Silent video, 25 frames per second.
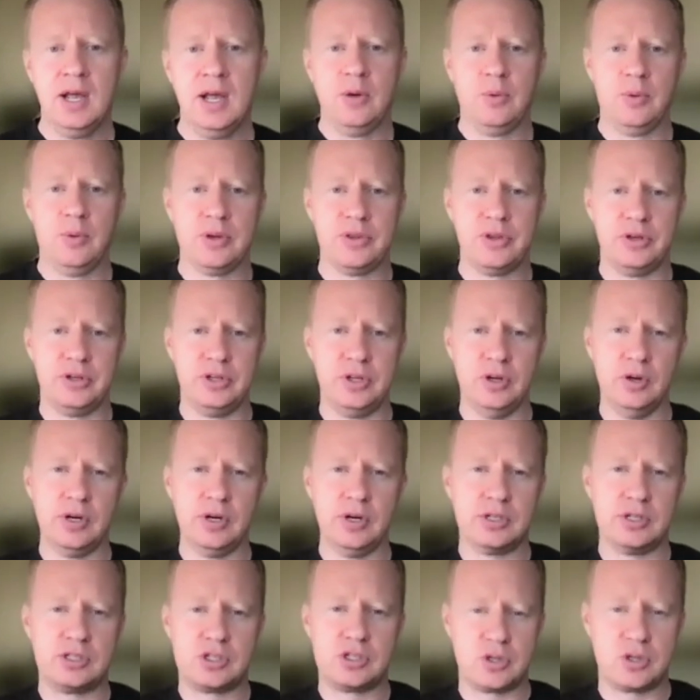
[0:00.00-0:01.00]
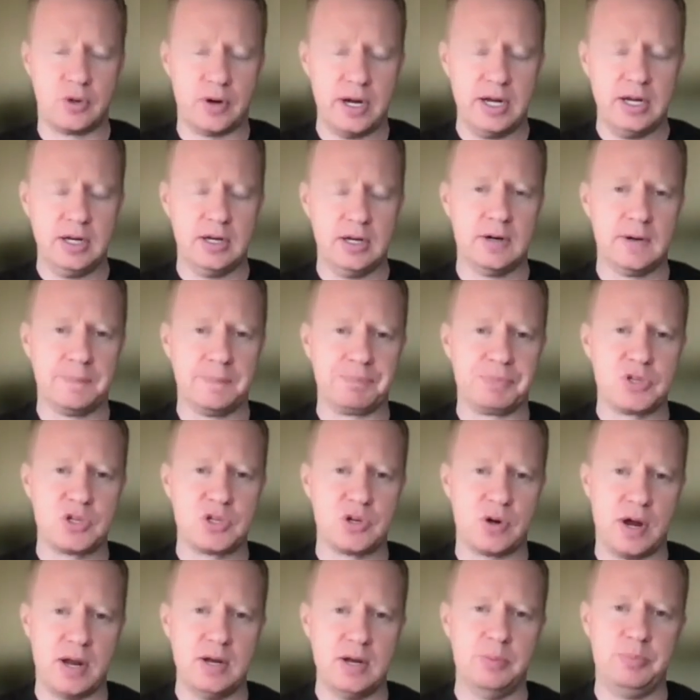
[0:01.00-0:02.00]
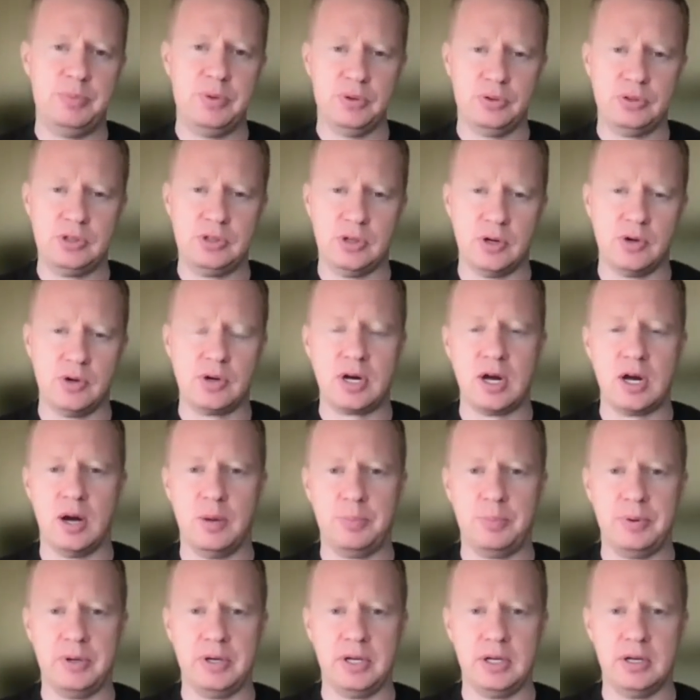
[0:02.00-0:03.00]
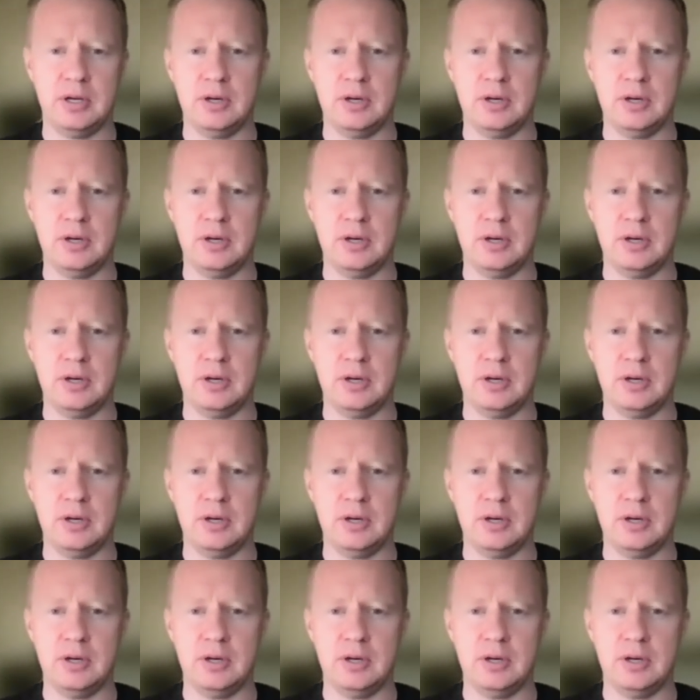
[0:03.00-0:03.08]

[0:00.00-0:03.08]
Whether you're a trainer trying to build your own company,